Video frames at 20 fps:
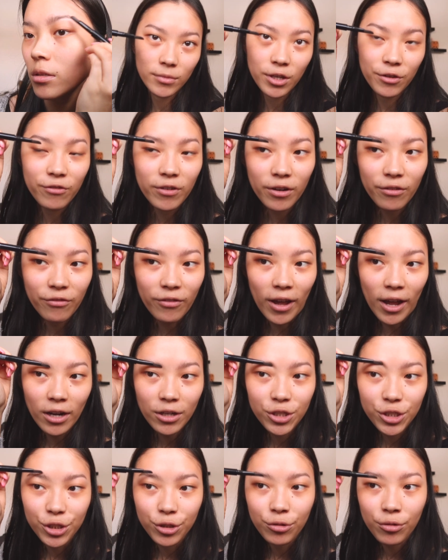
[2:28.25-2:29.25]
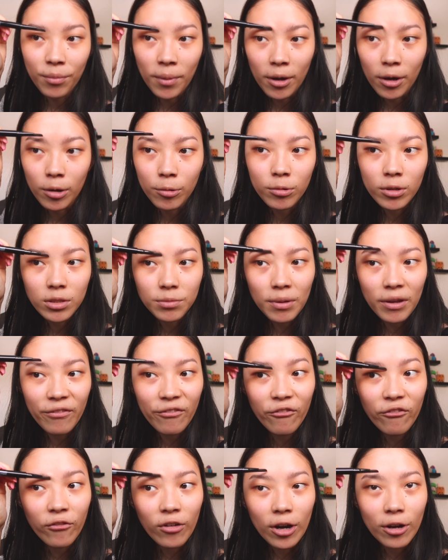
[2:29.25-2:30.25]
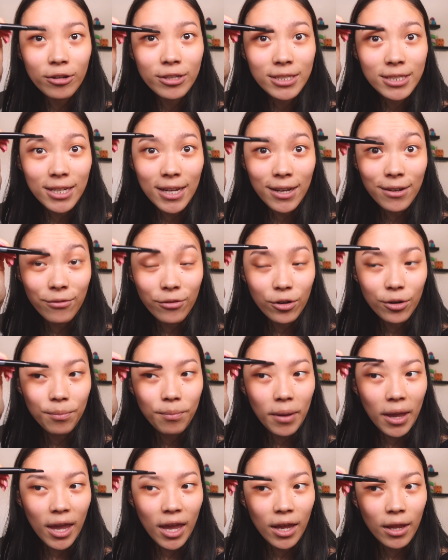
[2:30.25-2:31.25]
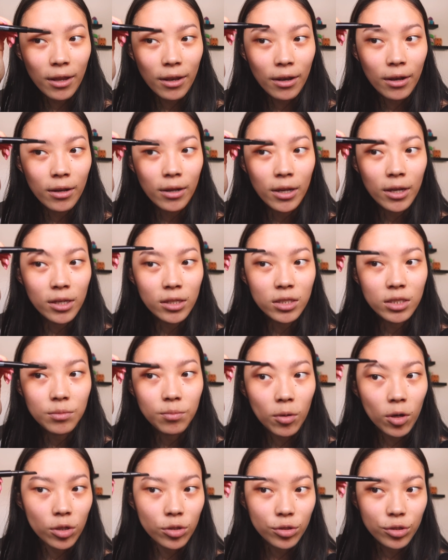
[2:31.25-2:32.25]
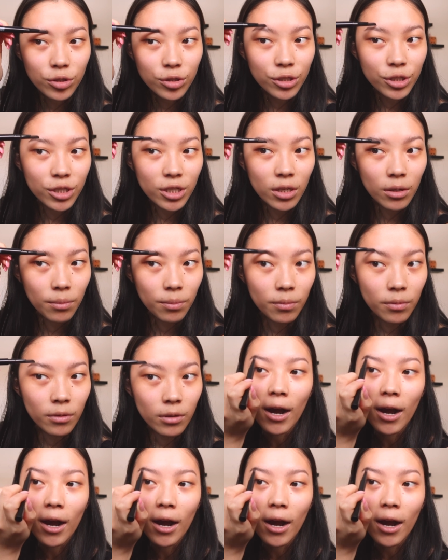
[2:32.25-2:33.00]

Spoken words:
A fun fact, Shu Uemura was my first ever paid sponsorship.